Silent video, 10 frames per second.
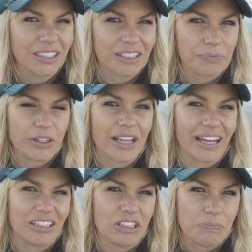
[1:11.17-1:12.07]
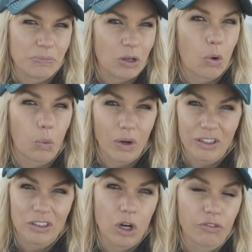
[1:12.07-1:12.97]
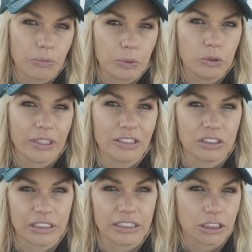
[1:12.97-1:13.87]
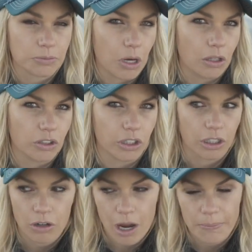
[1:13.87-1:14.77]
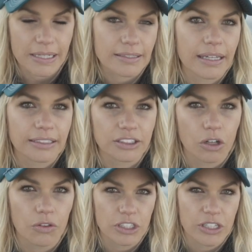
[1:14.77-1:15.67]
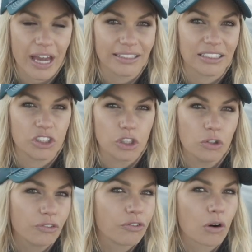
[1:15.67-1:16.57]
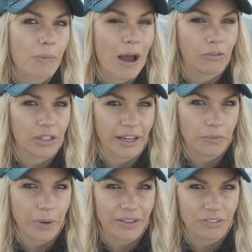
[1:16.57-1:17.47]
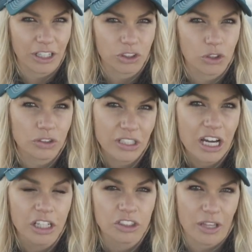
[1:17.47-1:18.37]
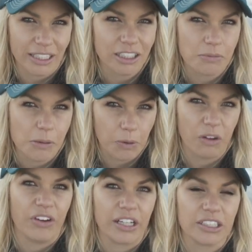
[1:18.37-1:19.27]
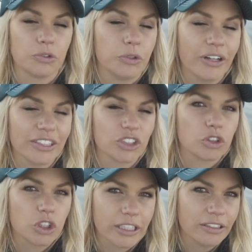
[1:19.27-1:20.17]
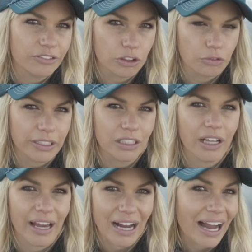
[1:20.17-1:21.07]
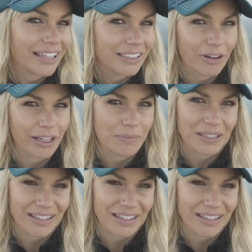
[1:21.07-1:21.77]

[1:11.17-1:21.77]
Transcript: something that can go real low for bluegills and smaller crappies, and so has 2 to 4 pound line weight threshold, so that's going to be perfect. So when you guys are looking for a reel, I highly recommend